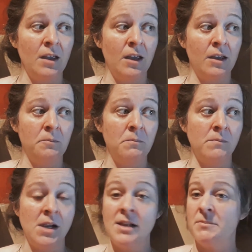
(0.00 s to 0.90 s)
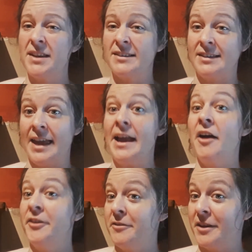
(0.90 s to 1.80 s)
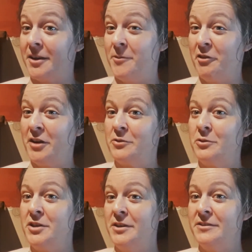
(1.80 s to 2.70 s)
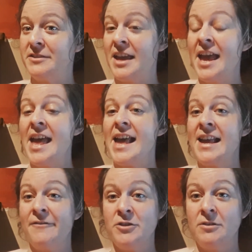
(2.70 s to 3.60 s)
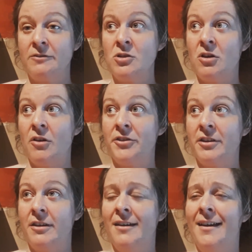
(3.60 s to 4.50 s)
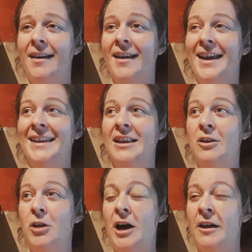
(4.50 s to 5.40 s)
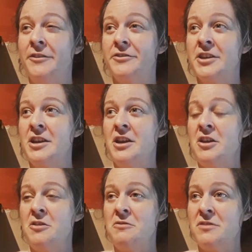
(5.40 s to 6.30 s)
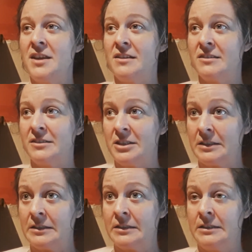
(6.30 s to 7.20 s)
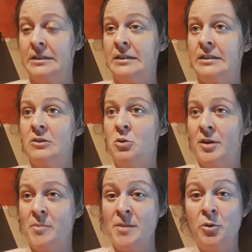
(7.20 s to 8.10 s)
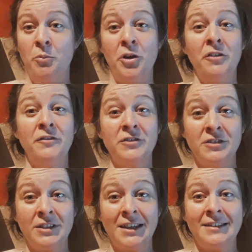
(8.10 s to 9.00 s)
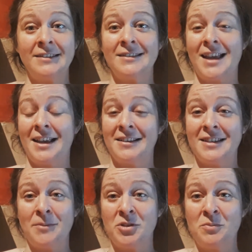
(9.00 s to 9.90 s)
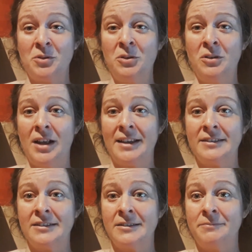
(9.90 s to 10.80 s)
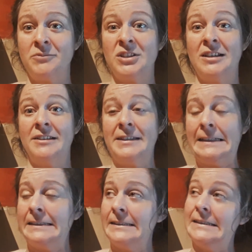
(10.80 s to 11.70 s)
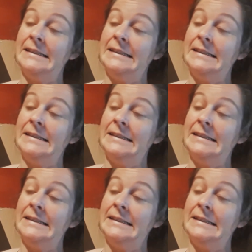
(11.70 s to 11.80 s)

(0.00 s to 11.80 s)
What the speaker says: But as I say, I don't think I'm the right audience. If you have got a little old aunt who thinks that calling people puffs is acceptable as a slander,